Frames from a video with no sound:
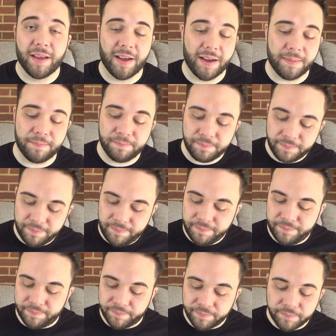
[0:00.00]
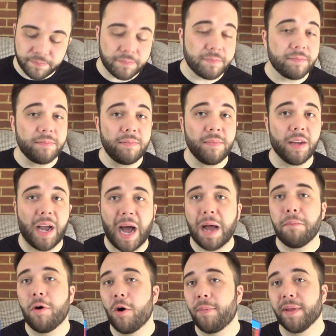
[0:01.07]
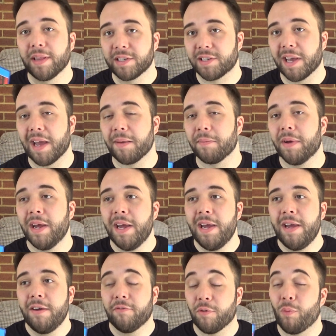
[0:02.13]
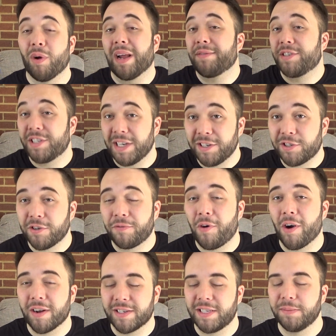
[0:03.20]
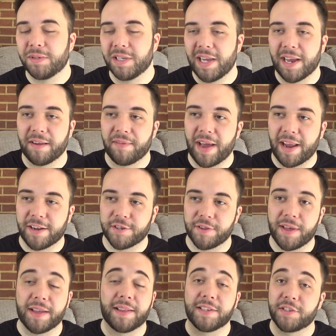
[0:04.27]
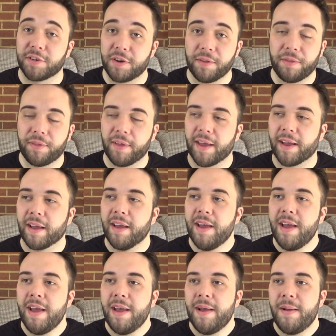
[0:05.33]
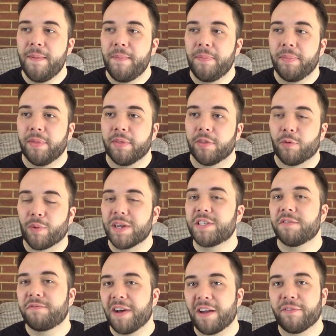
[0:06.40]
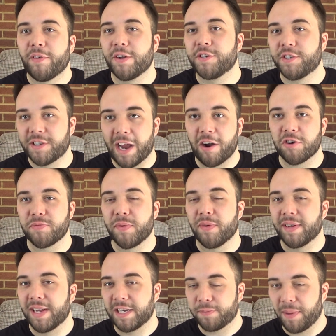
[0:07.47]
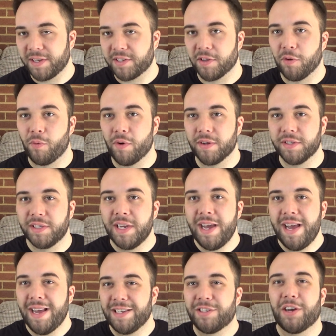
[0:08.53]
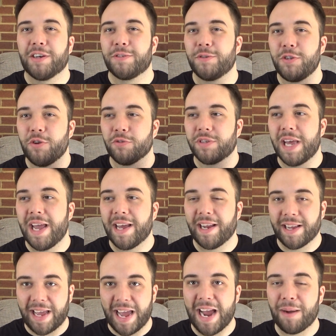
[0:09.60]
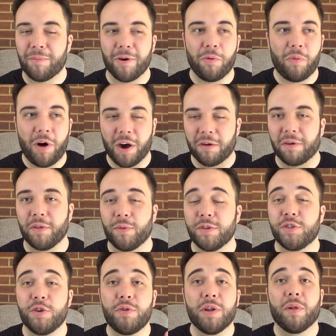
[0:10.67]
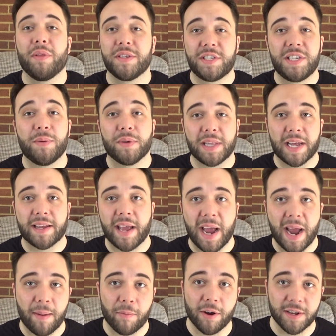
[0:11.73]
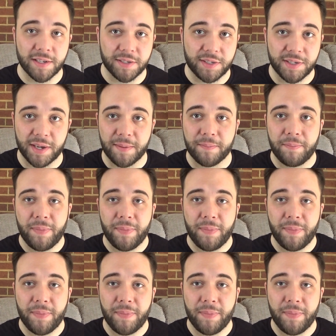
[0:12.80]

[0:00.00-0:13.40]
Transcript: I'm hoping this game, from what I've seen so far, it seems to take advantage of that. That's a good thing. The reason found footage scares me when it takes place in the woods is because you're taking a camera, walking around the woods, you can only see what that camera can see.